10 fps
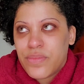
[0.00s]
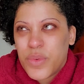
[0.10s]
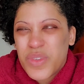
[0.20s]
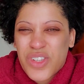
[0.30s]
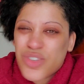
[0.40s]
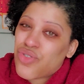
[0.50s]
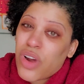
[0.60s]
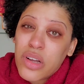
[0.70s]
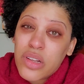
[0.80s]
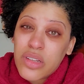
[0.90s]
it was a
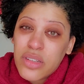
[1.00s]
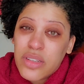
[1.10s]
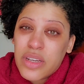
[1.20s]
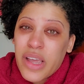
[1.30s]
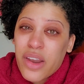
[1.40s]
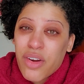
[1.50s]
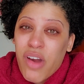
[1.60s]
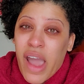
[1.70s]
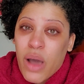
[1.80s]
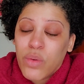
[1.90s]
struggle to get
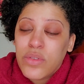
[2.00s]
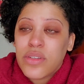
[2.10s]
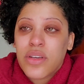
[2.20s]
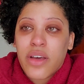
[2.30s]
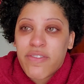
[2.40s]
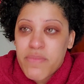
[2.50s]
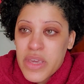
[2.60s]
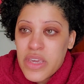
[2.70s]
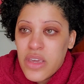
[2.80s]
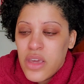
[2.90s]
her out of
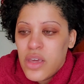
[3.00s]
me.